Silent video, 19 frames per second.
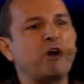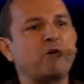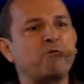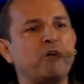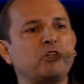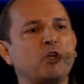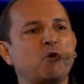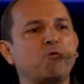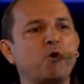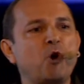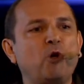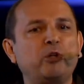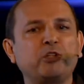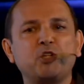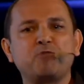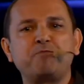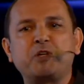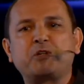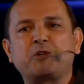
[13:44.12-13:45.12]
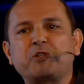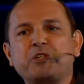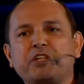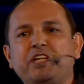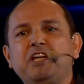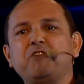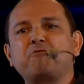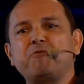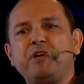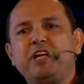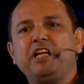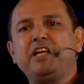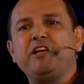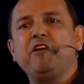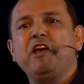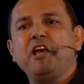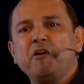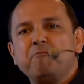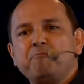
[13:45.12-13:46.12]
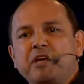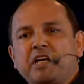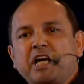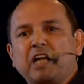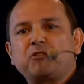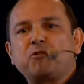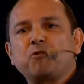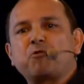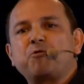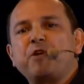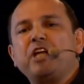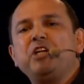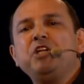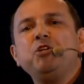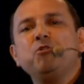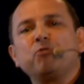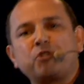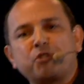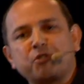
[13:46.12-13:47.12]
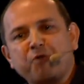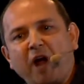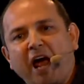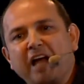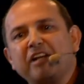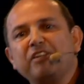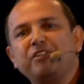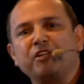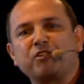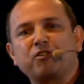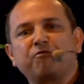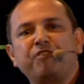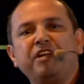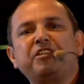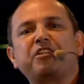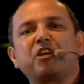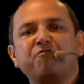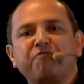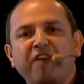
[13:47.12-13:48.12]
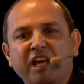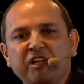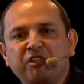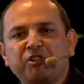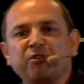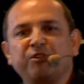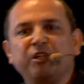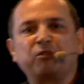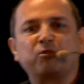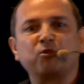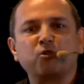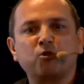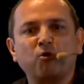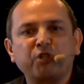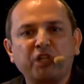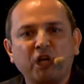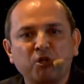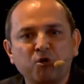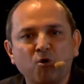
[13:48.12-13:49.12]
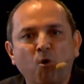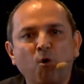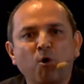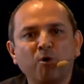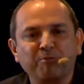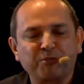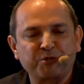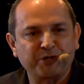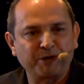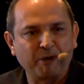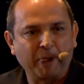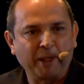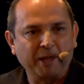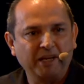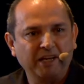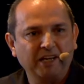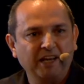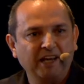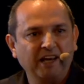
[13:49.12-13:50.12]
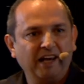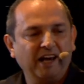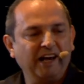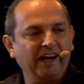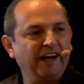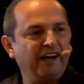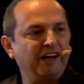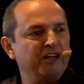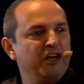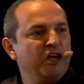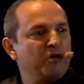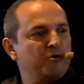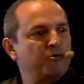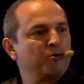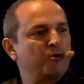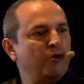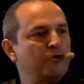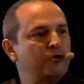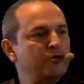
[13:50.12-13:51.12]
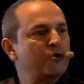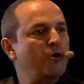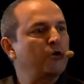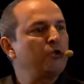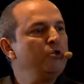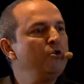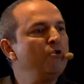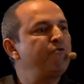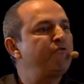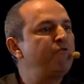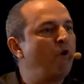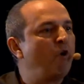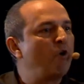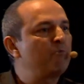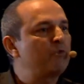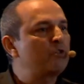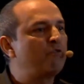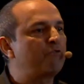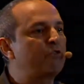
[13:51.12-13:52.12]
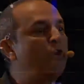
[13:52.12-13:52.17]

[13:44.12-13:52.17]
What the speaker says: around the world is because he really began to create new strategies of intervention into social norms, to construct new forms of